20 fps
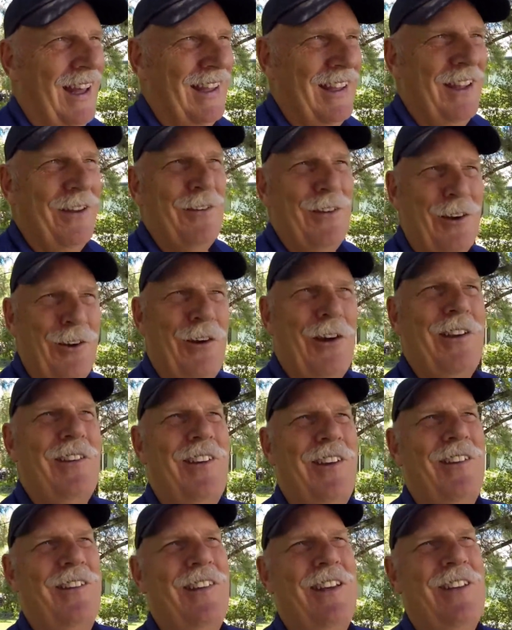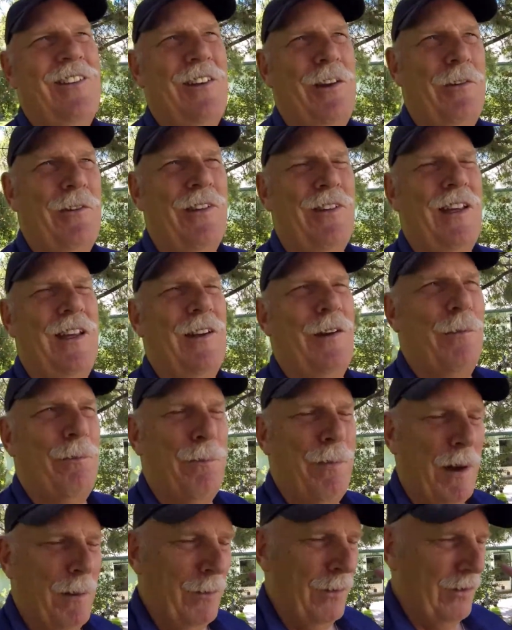That's the craziest things you ever seen. A
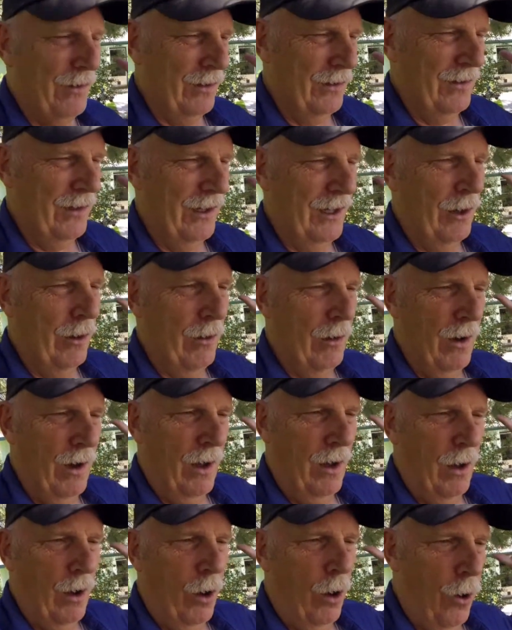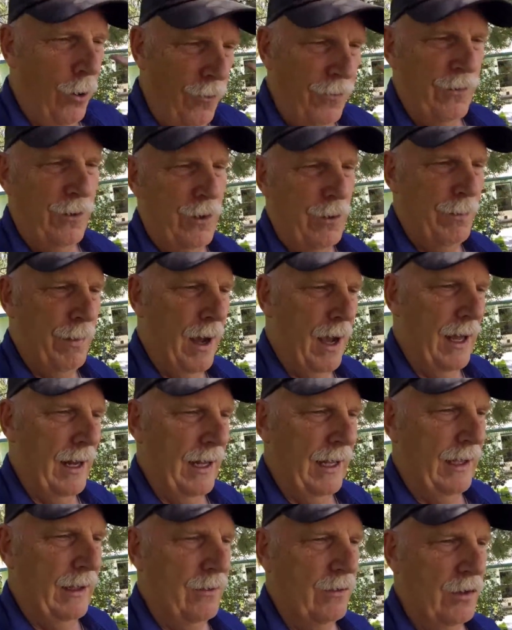bubble suits that go over your
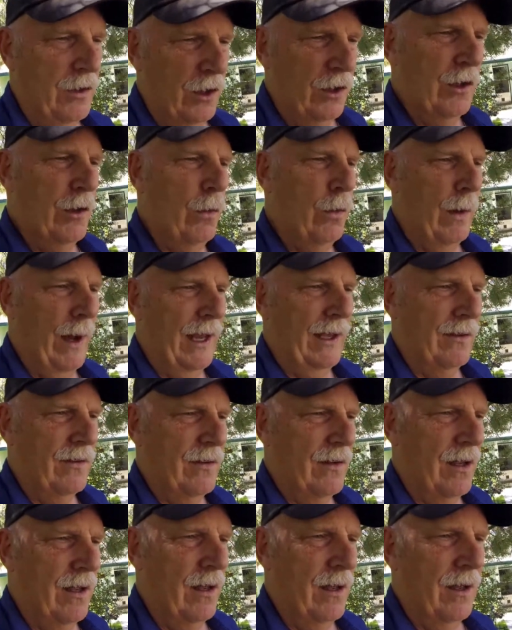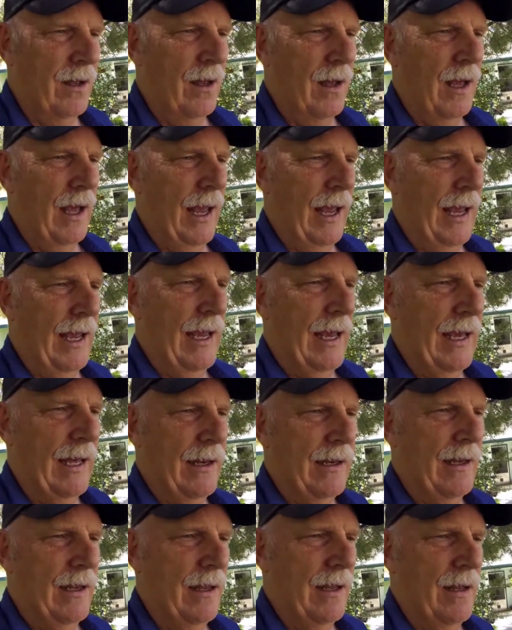body to your waist, and